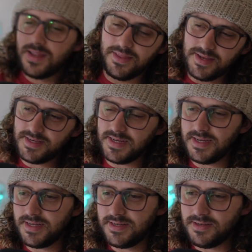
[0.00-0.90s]
This
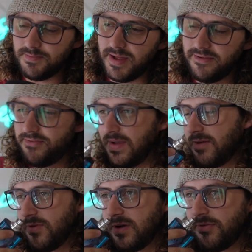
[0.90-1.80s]
is my
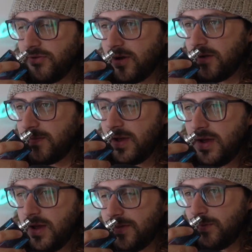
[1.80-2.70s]
favorite from
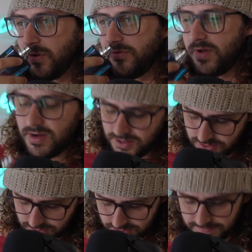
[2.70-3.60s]
the
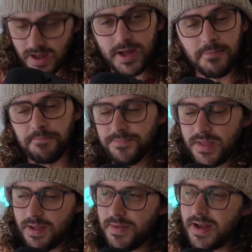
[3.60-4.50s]
Profondos.
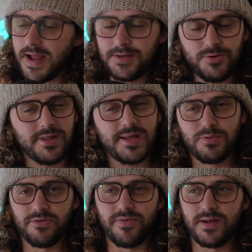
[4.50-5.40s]
Man, I do like
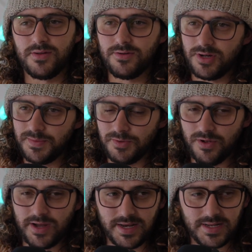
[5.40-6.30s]
Profondo, don't get me
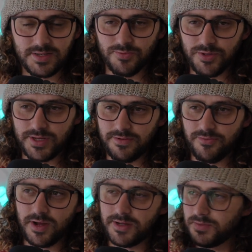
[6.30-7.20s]
wrong, it is a really good
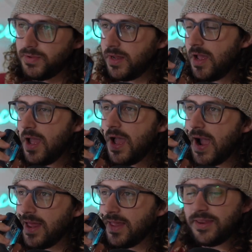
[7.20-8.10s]
fragrance, but
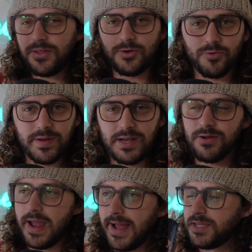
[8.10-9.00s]
I like the
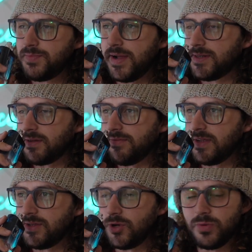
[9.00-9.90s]
greener aspects of
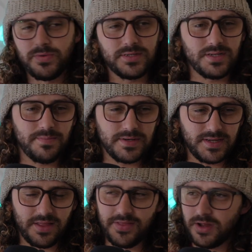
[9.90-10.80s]
this. It opens up, it's
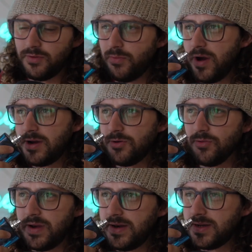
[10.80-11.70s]
got that bright
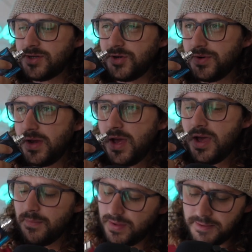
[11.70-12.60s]
greenness to it,
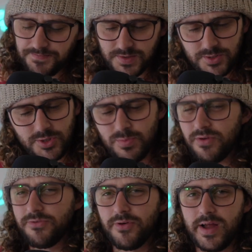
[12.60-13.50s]
but super
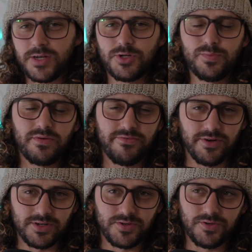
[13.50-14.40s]
fresh, super
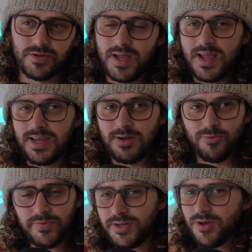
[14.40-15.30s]
versatile. You
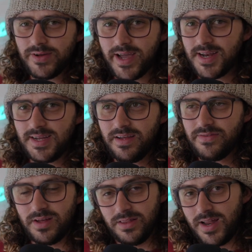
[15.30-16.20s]
really don't got to
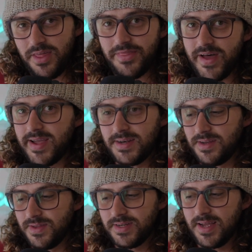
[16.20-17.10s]
give a lot of thought
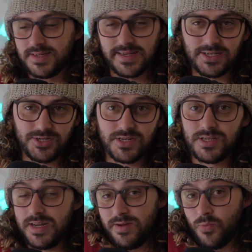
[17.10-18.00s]
into this, guys.
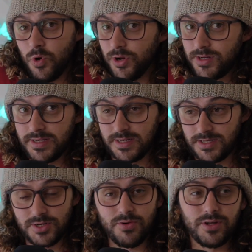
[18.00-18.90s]
It works. It's
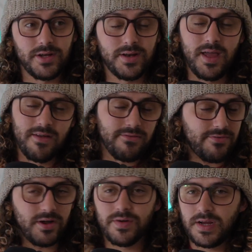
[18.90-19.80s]
so good.
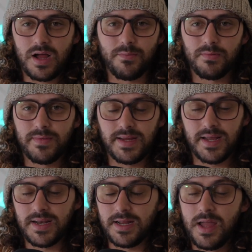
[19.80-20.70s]
Very compliment
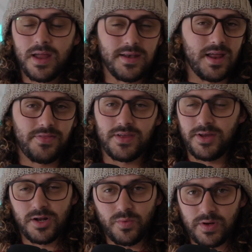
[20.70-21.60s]
getting. Not that,
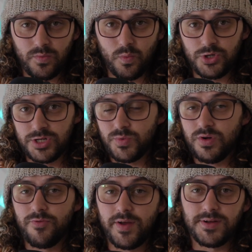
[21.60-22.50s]
we just
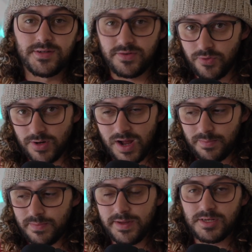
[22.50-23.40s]
wear fragrances for
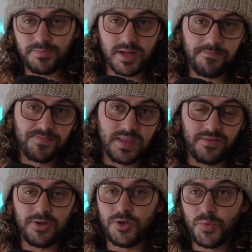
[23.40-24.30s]
compliments, but
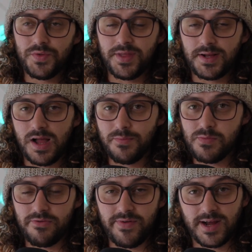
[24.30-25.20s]
if you do want that
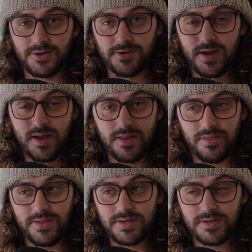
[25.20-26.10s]
compliment factor,
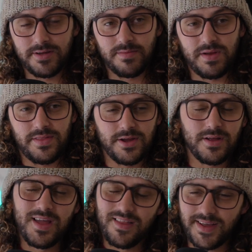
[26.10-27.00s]
this is going to be
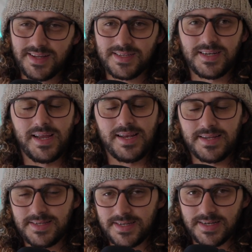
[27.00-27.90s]
there. Like I said, it
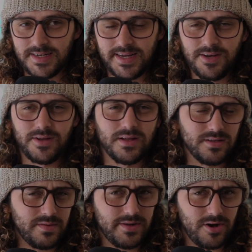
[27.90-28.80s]
is discontinued, a
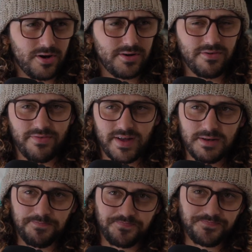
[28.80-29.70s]
little bit harder to
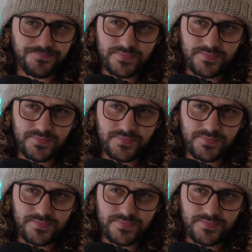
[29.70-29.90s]
find.